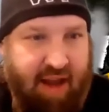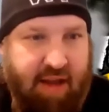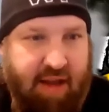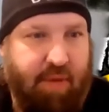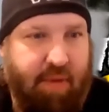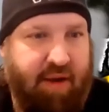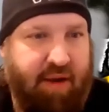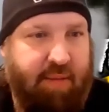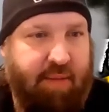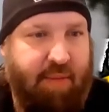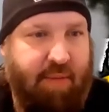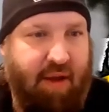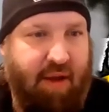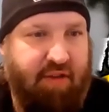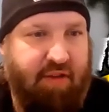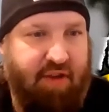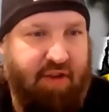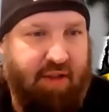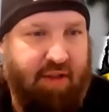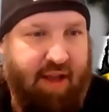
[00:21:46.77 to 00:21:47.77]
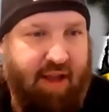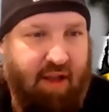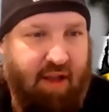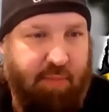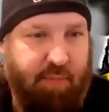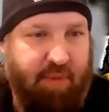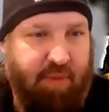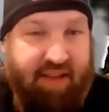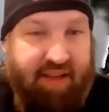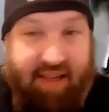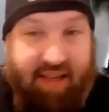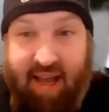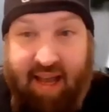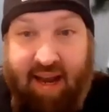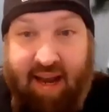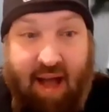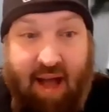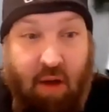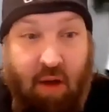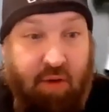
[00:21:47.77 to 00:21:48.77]
anybody by the shutdowns. But to get
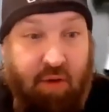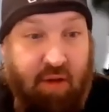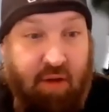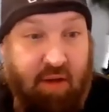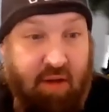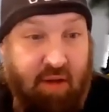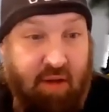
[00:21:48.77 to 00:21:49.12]
out,